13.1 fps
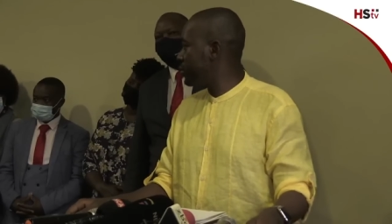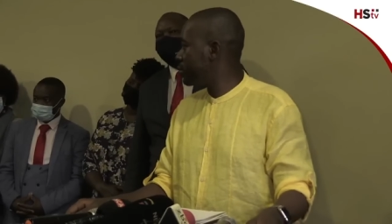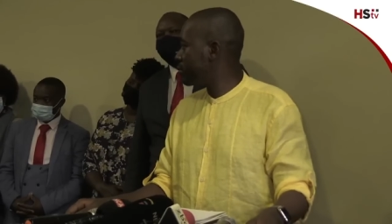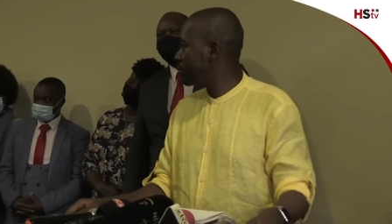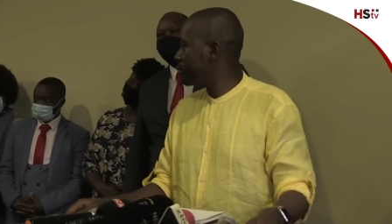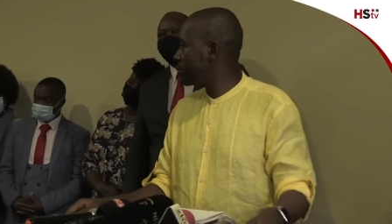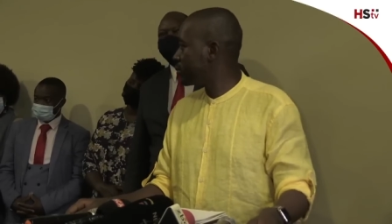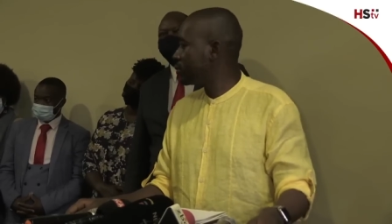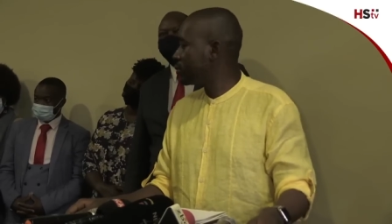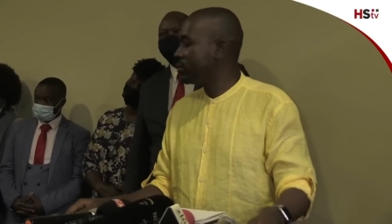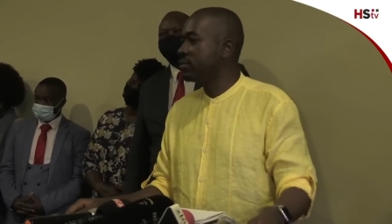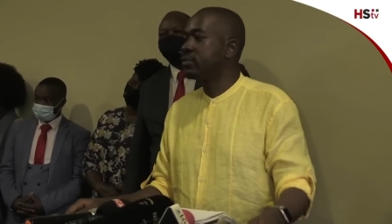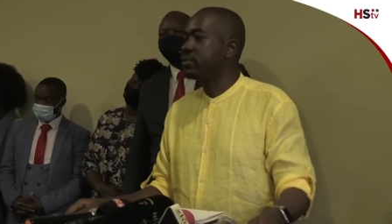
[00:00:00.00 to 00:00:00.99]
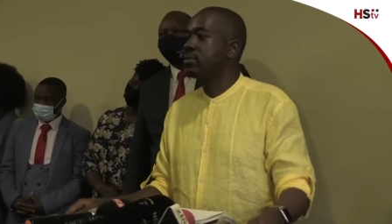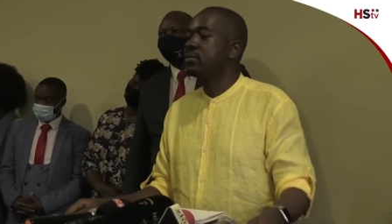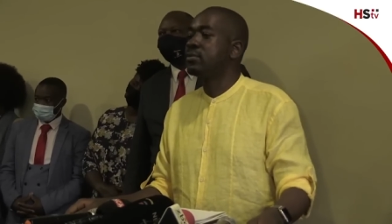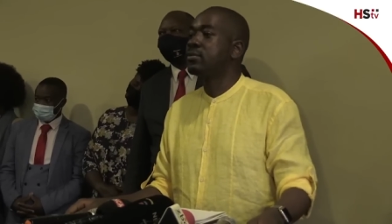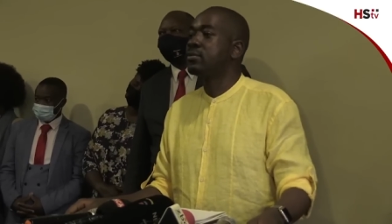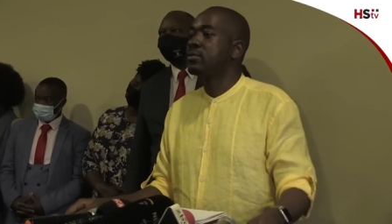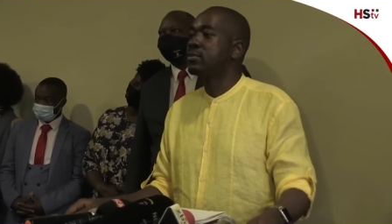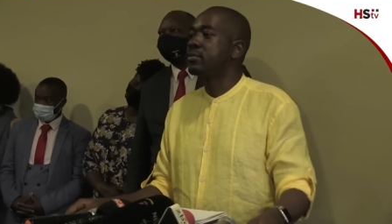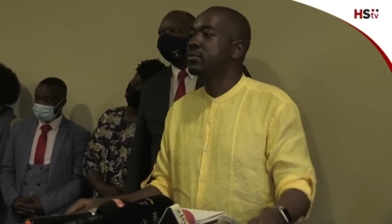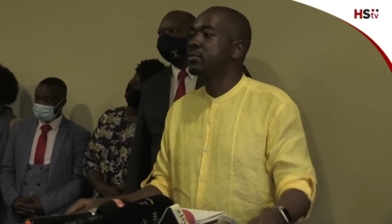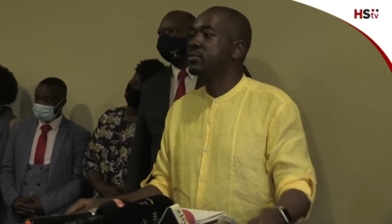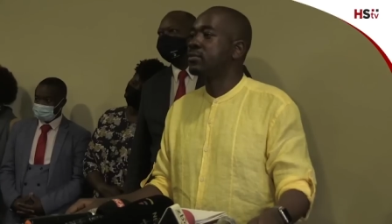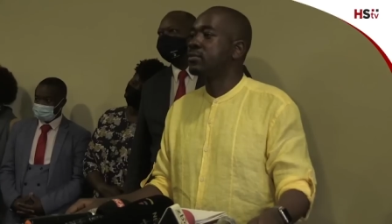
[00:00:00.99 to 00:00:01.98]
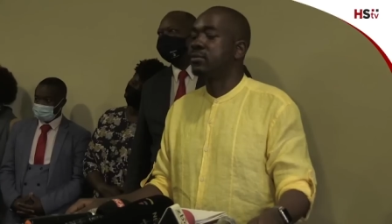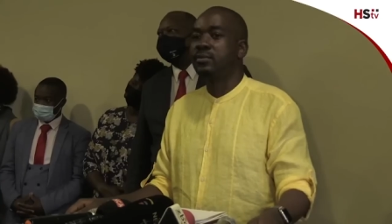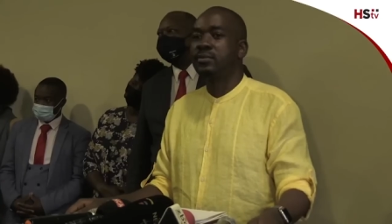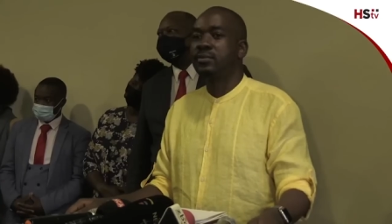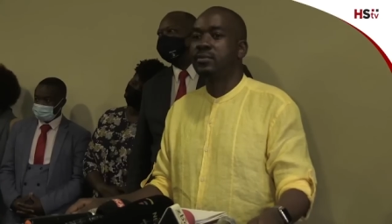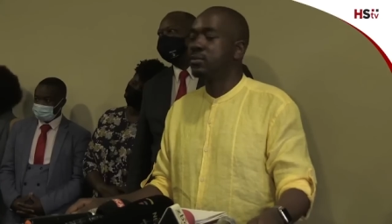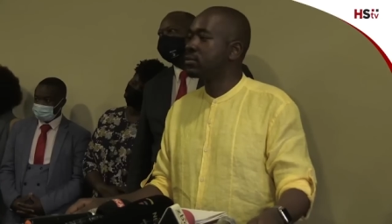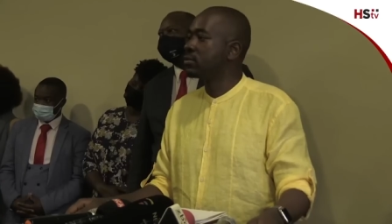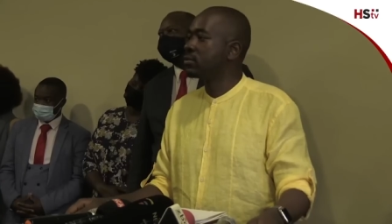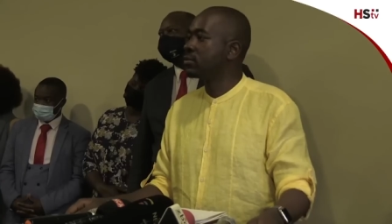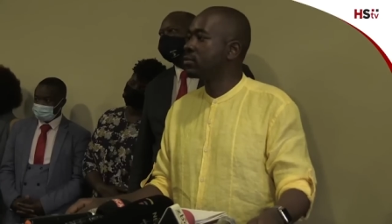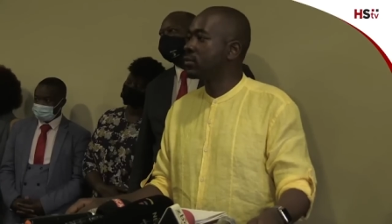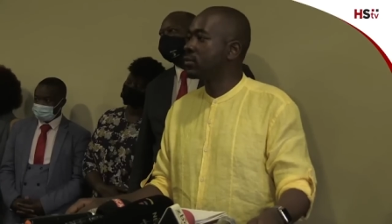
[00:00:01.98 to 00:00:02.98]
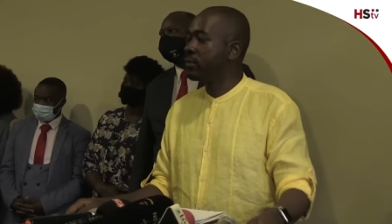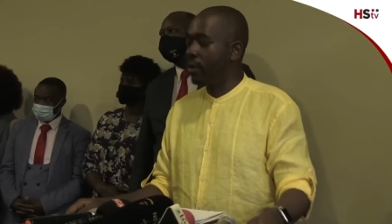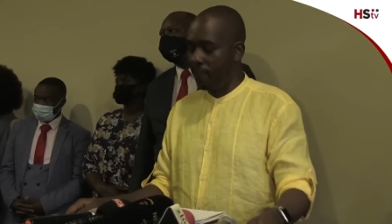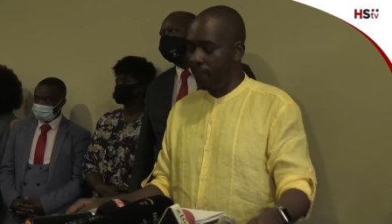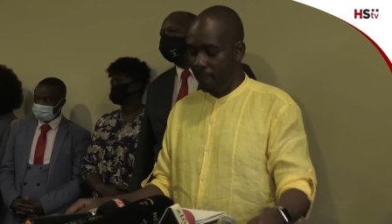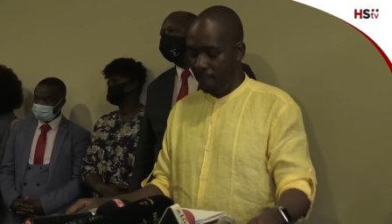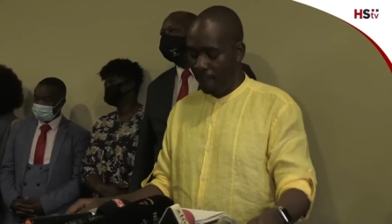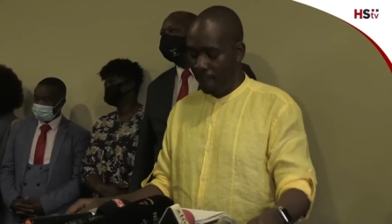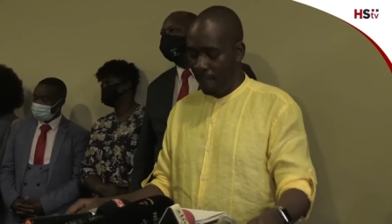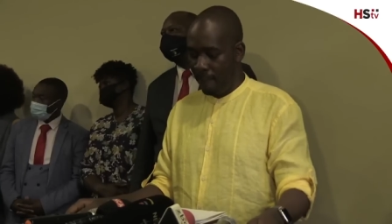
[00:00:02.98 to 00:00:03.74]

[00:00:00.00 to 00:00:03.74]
Nice one. Okay. My name is Pinay Dwe from E N C A.